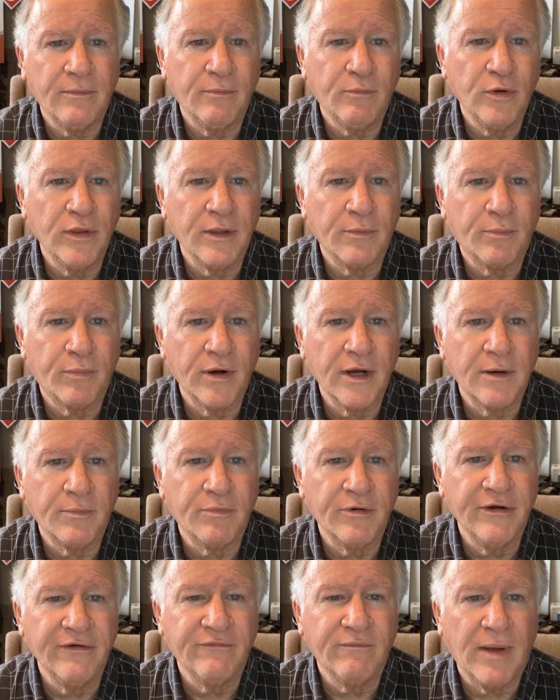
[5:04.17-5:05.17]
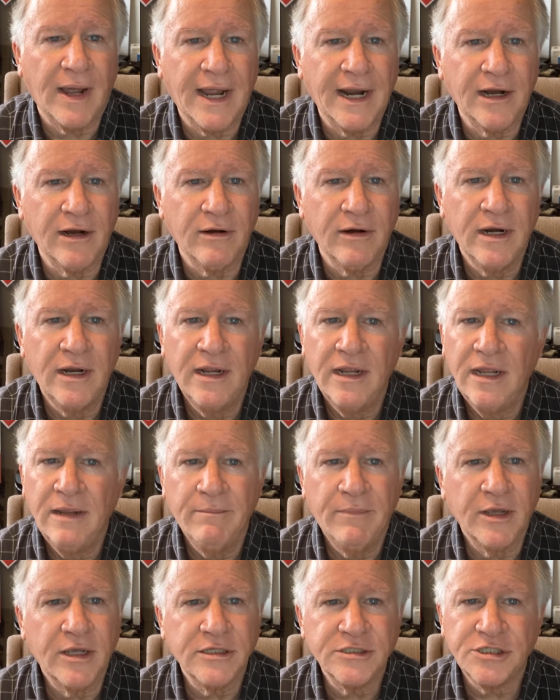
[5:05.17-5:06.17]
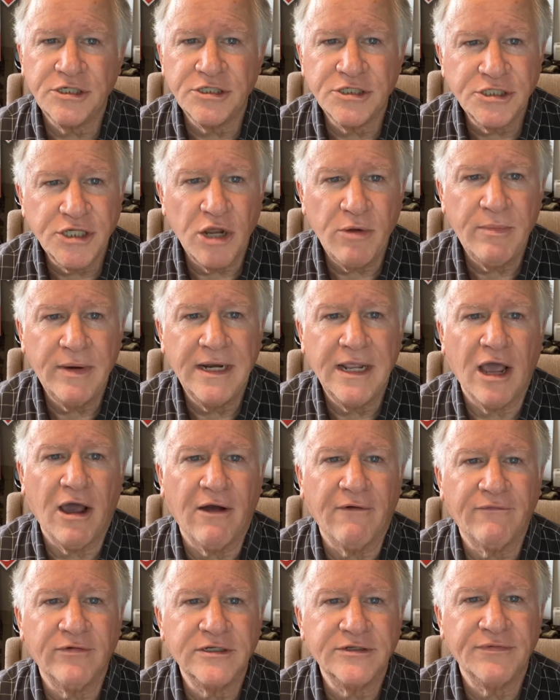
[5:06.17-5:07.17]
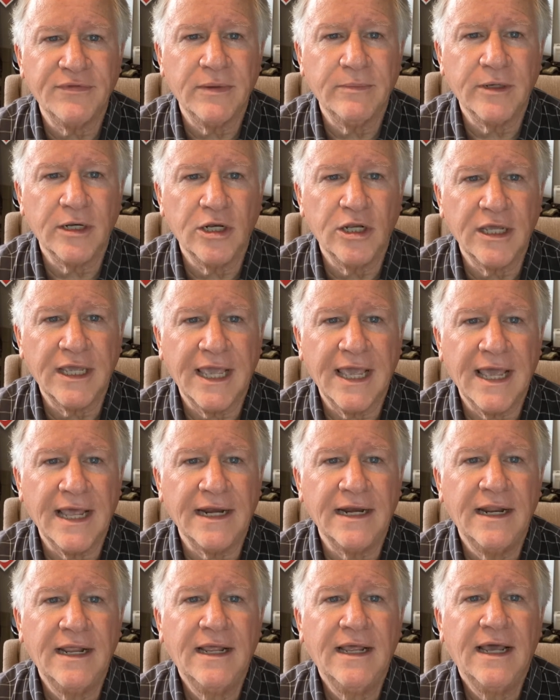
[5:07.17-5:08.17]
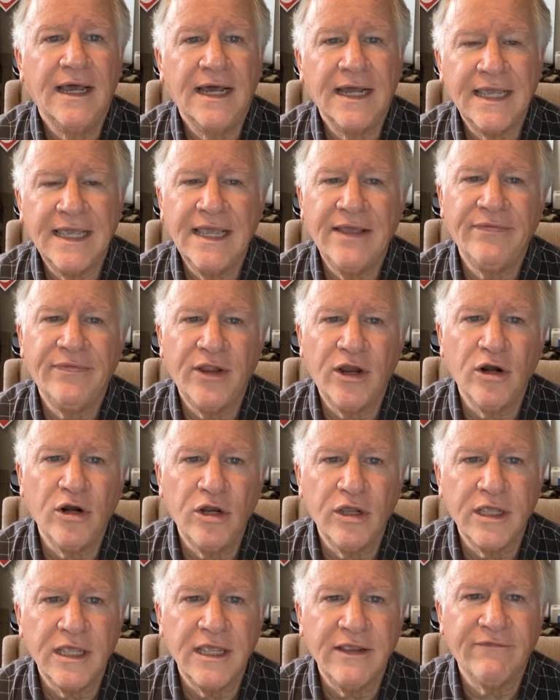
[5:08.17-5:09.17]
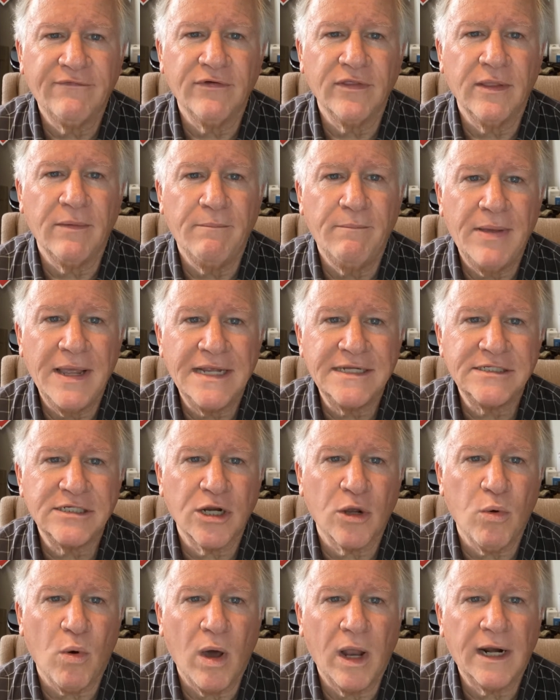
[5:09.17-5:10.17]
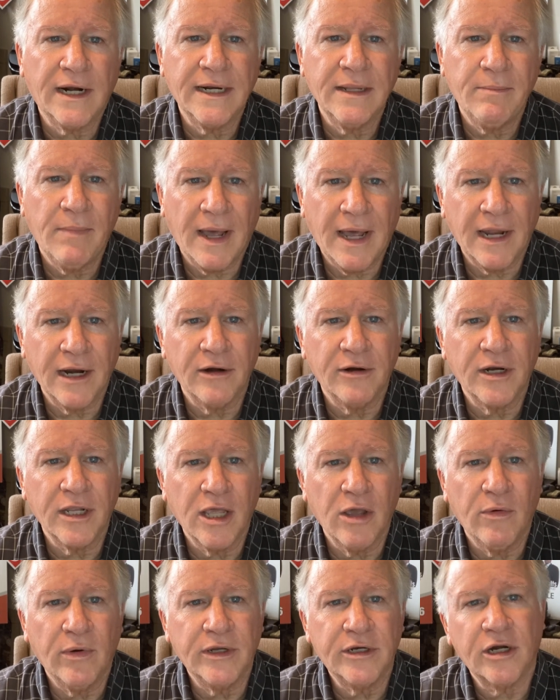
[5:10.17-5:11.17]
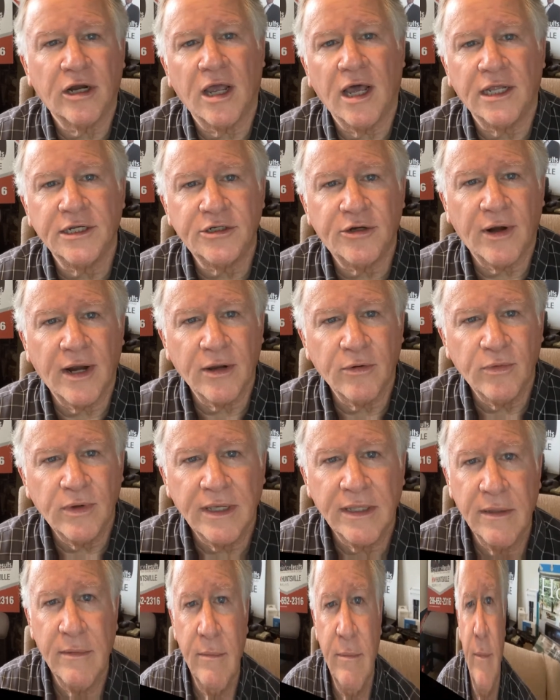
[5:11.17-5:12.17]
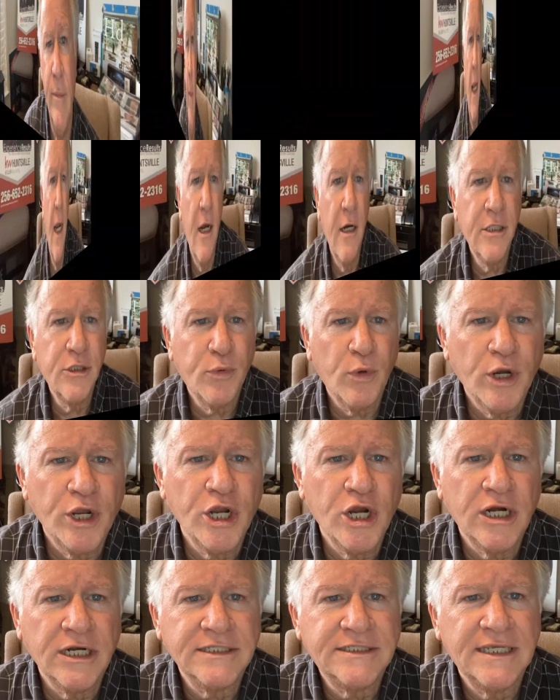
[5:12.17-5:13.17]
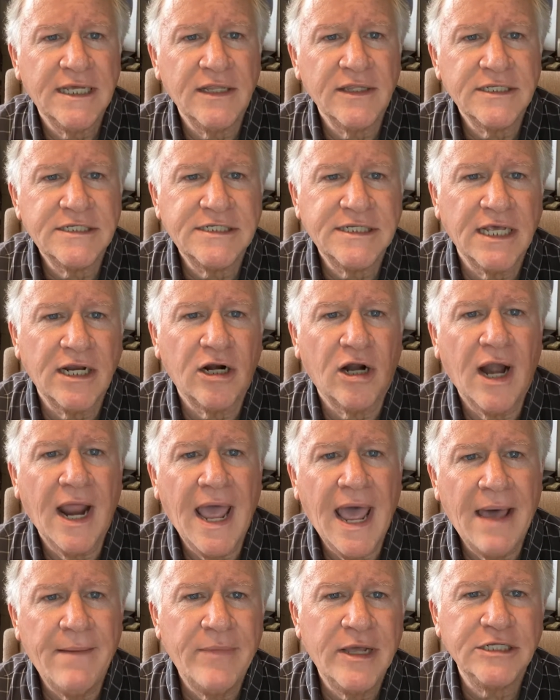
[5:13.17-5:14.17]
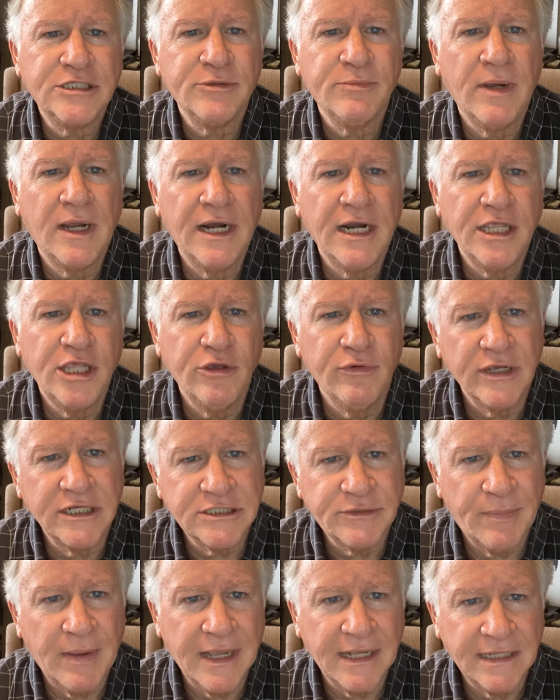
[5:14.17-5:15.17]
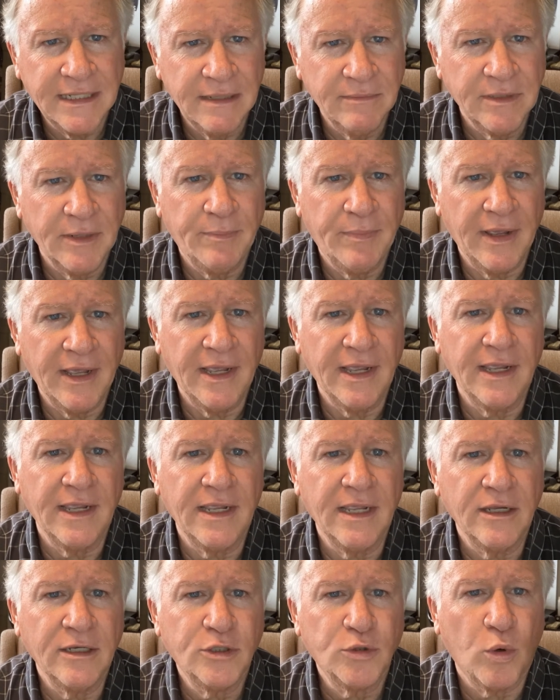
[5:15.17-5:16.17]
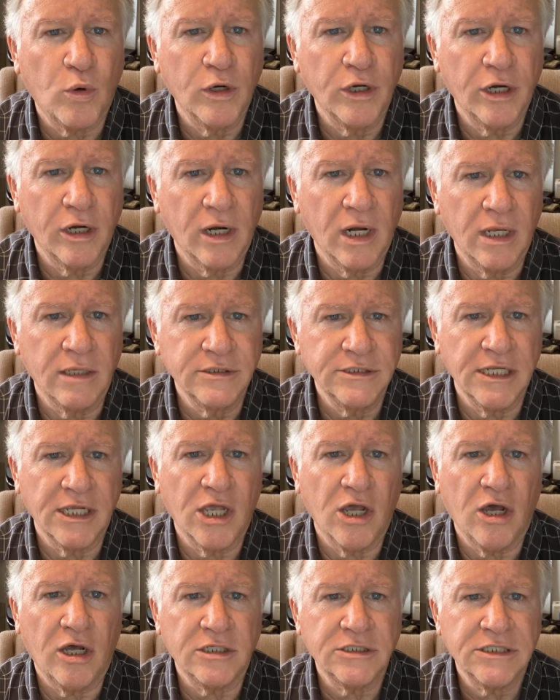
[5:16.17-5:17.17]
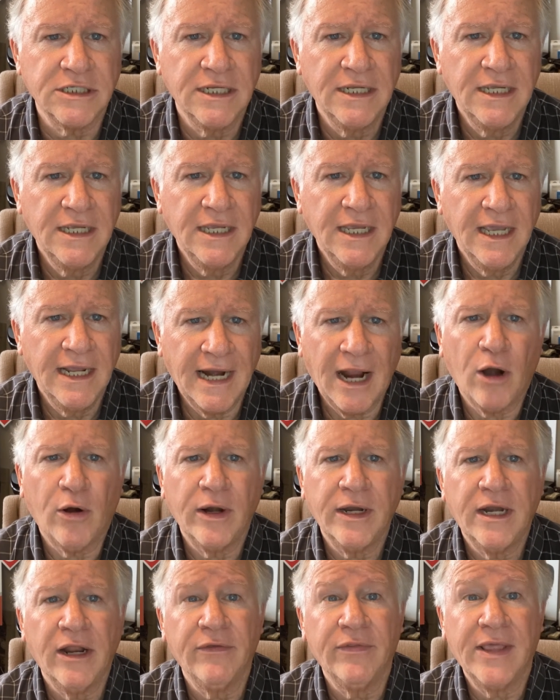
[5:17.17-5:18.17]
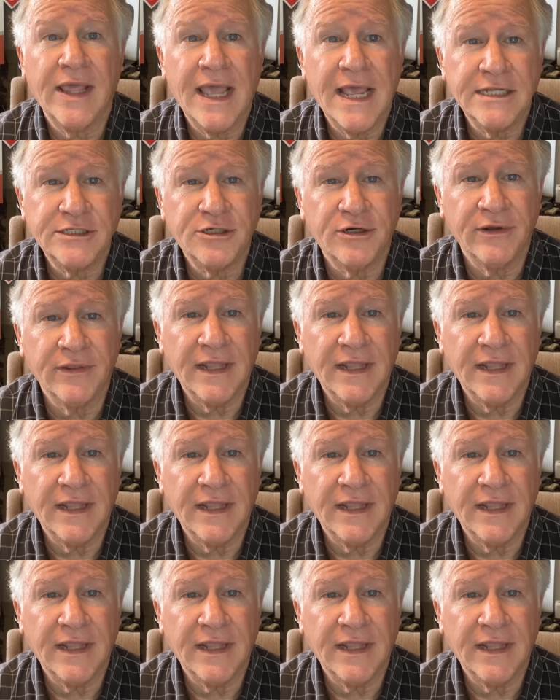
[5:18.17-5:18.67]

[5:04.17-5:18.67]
with a pre-approved buyer because there's so many offers for them to look at. Again, they're looking for the best quality buyer to go under contract with. Now here's where you're going to tell the seller how much money you expect them to pay toward your closing costs. And I already know the answer to